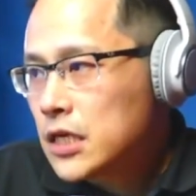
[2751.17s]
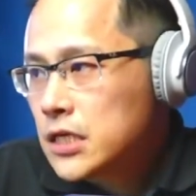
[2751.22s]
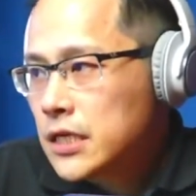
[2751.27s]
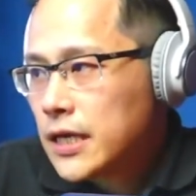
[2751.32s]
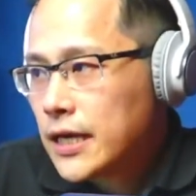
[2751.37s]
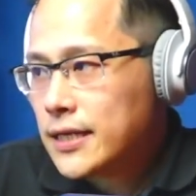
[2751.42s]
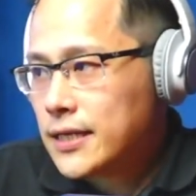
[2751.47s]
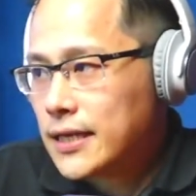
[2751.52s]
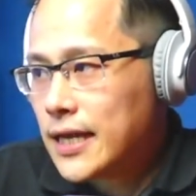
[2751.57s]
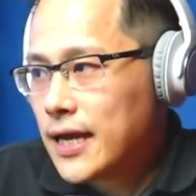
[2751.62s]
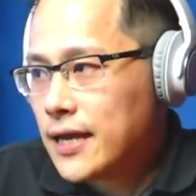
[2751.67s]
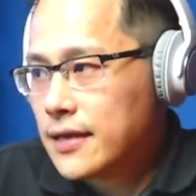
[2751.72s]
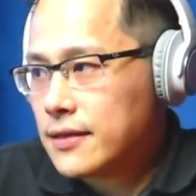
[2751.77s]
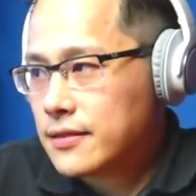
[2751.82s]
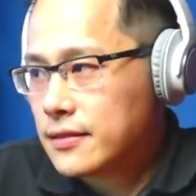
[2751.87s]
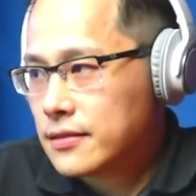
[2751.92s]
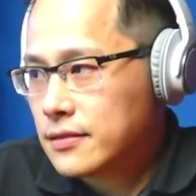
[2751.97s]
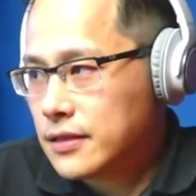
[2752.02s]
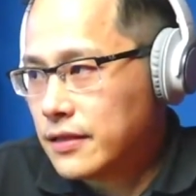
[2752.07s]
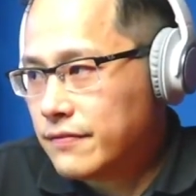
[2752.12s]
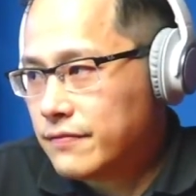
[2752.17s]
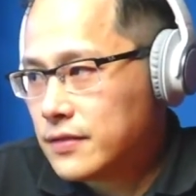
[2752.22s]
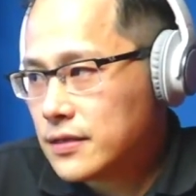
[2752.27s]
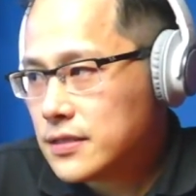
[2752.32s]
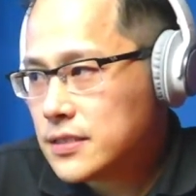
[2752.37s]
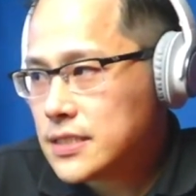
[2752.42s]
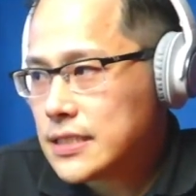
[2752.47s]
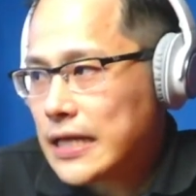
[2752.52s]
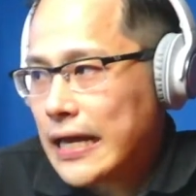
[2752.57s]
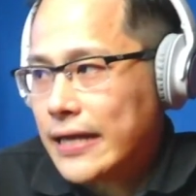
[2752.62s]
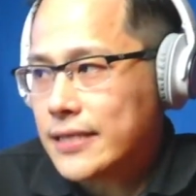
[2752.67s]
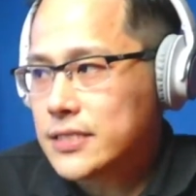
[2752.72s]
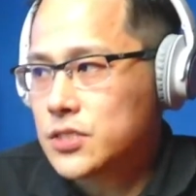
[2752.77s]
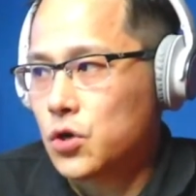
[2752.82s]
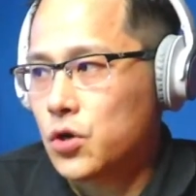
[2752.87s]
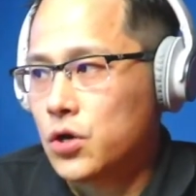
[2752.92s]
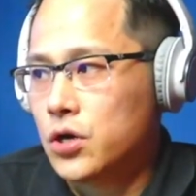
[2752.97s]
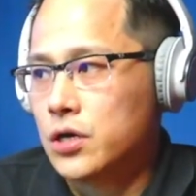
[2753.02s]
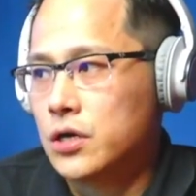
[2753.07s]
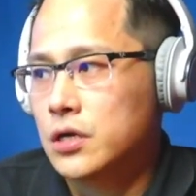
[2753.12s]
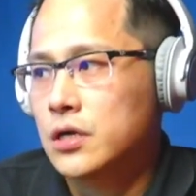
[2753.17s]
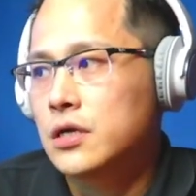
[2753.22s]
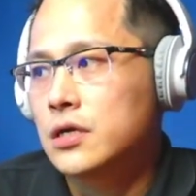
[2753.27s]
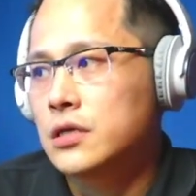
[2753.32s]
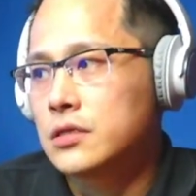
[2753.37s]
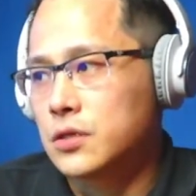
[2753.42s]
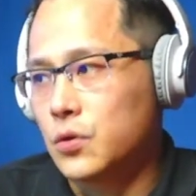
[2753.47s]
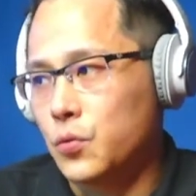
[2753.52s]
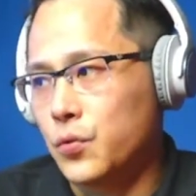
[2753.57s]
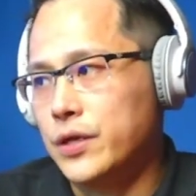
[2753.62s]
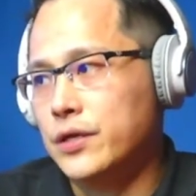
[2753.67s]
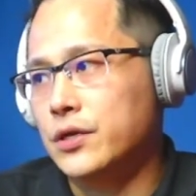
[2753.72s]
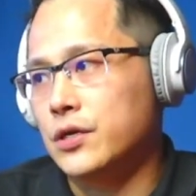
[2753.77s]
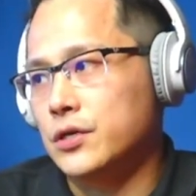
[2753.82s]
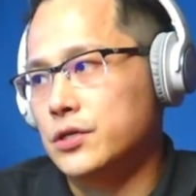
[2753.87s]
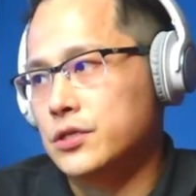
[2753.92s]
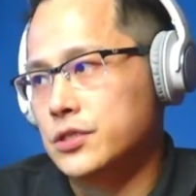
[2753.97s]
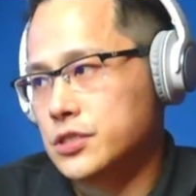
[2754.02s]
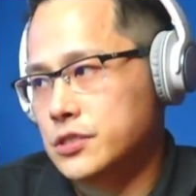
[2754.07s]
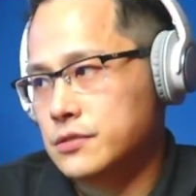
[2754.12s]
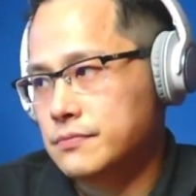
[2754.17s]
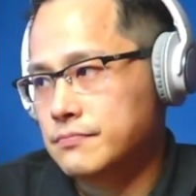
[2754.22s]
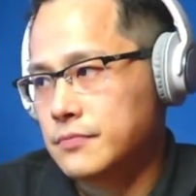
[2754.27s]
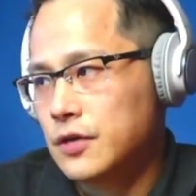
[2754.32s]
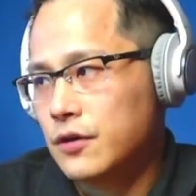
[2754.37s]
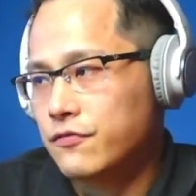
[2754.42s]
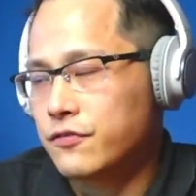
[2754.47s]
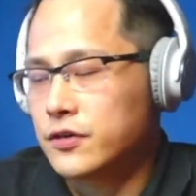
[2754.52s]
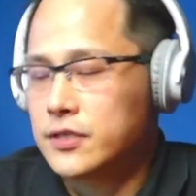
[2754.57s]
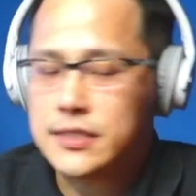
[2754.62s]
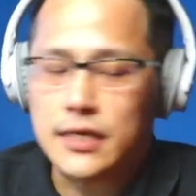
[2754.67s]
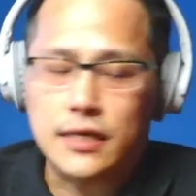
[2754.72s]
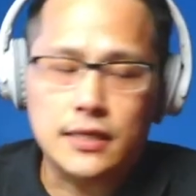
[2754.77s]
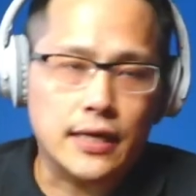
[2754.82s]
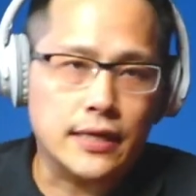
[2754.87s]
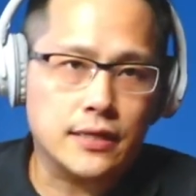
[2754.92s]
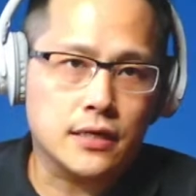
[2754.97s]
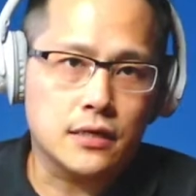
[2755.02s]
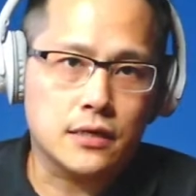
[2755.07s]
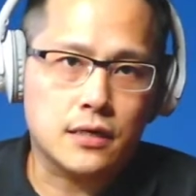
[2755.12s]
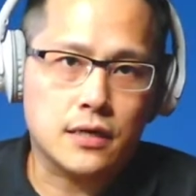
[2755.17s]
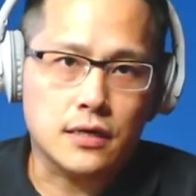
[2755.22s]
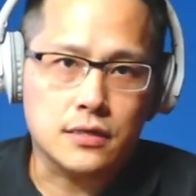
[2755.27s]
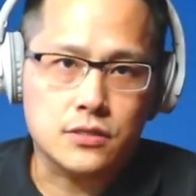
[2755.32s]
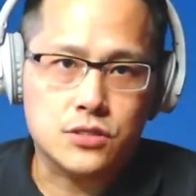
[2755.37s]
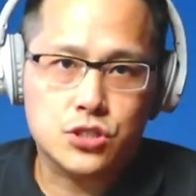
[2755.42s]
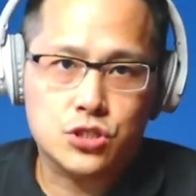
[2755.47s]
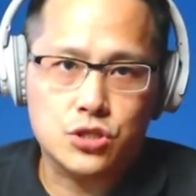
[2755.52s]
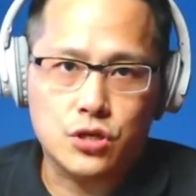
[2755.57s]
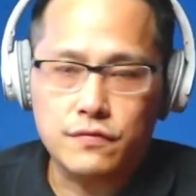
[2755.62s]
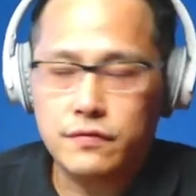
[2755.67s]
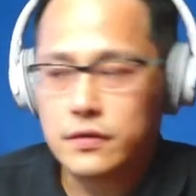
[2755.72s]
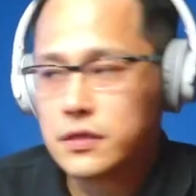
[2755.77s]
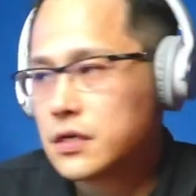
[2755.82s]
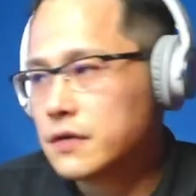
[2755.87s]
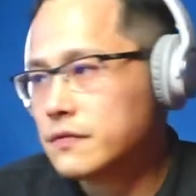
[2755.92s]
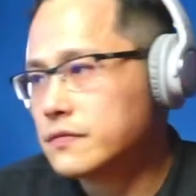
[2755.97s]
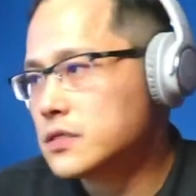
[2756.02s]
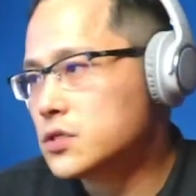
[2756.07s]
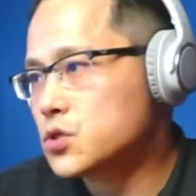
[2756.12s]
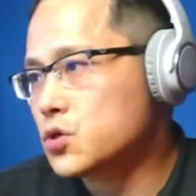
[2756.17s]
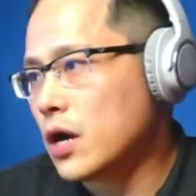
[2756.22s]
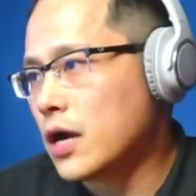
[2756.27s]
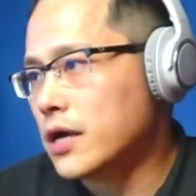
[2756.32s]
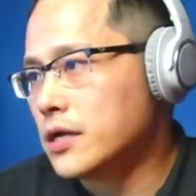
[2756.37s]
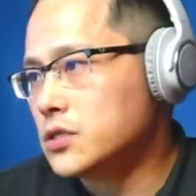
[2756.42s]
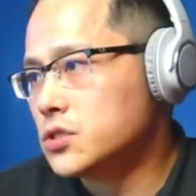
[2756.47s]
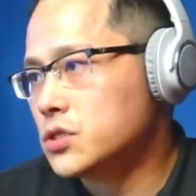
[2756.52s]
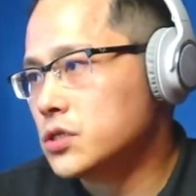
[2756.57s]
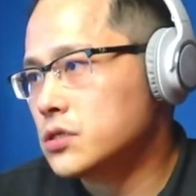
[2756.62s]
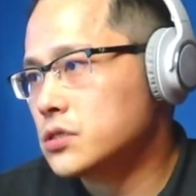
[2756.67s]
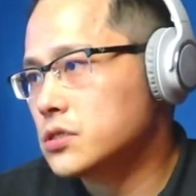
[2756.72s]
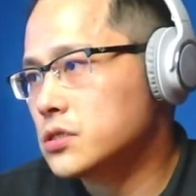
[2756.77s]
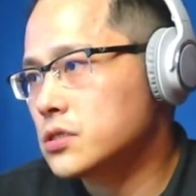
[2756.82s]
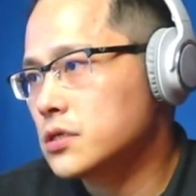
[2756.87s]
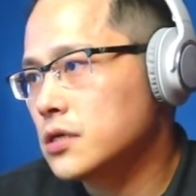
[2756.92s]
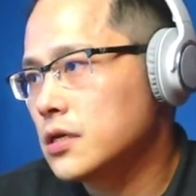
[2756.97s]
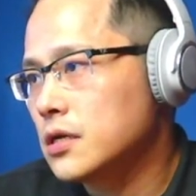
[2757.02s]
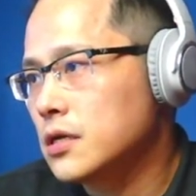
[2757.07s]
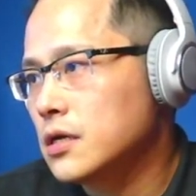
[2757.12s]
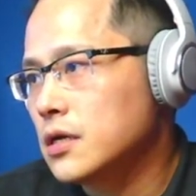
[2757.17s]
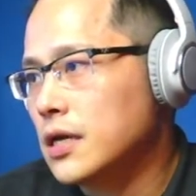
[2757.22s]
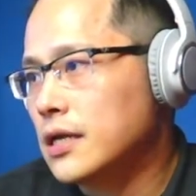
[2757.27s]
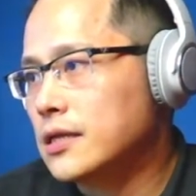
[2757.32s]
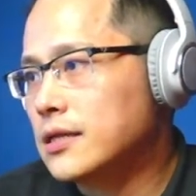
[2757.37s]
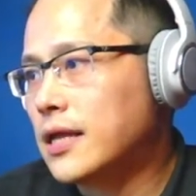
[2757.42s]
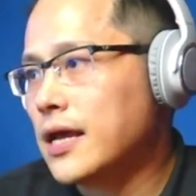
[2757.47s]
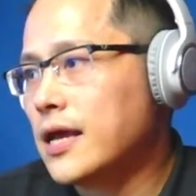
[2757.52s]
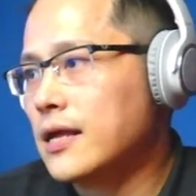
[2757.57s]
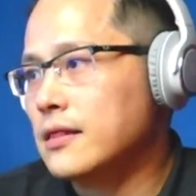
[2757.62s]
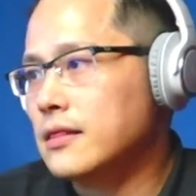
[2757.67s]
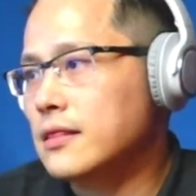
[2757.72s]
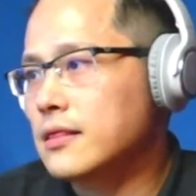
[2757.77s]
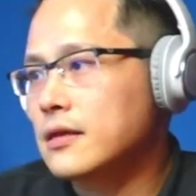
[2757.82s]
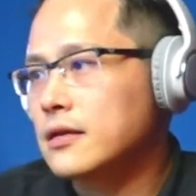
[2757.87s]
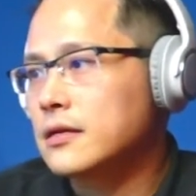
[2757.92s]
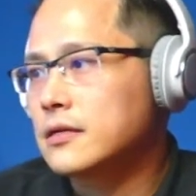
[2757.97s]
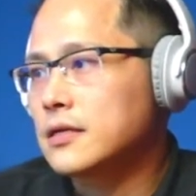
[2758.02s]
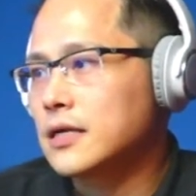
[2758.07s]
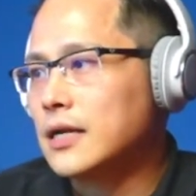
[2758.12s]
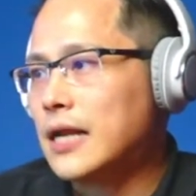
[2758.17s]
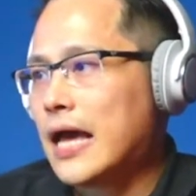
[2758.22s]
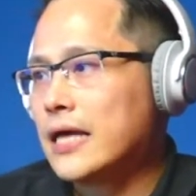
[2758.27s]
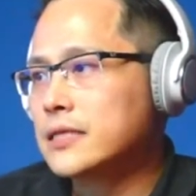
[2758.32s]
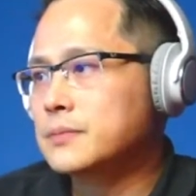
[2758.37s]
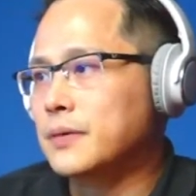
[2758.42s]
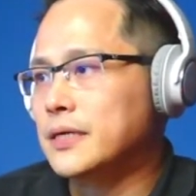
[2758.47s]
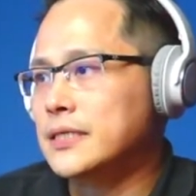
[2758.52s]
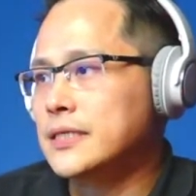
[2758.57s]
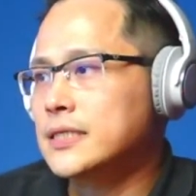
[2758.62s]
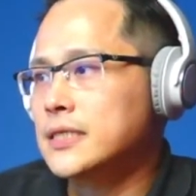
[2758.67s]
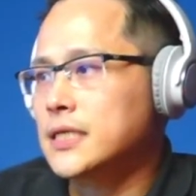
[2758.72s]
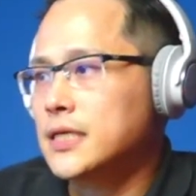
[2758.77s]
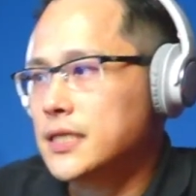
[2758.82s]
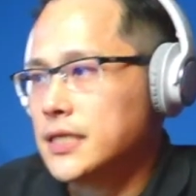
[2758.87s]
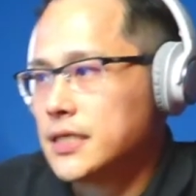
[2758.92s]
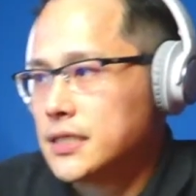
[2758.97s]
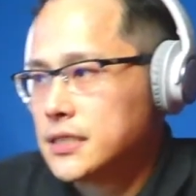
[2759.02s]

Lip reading: And ninth, dividend stocks are the winners for some like a conservative strategy. And 10th, last but not least,